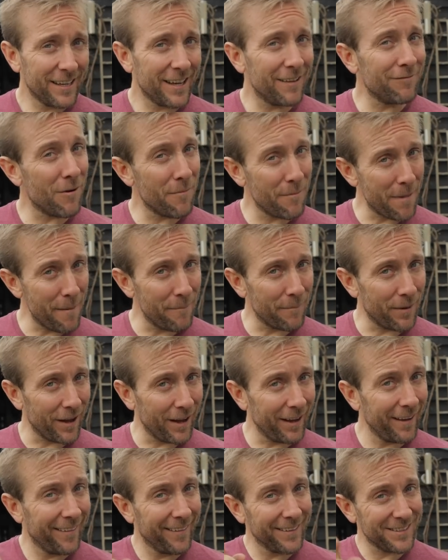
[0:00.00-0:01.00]
and
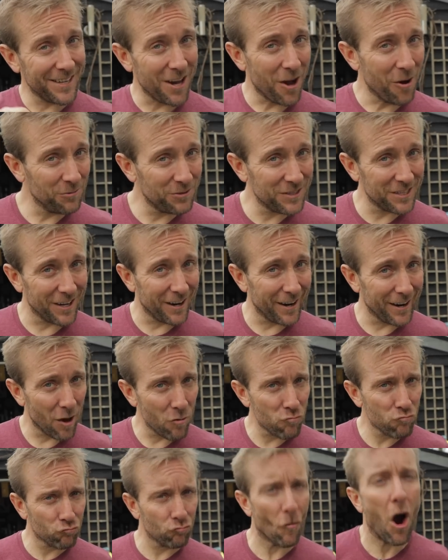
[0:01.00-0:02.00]
remember to hold tight.
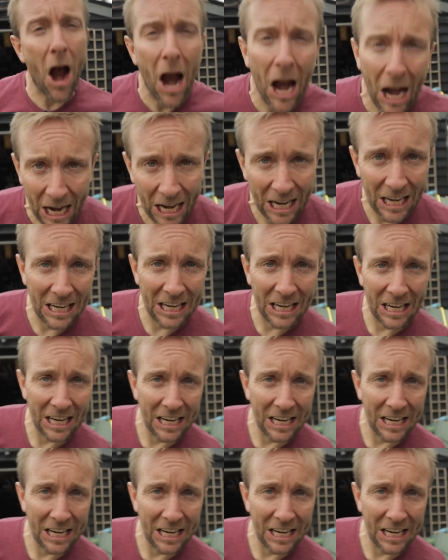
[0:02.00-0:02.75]
Mwah! So the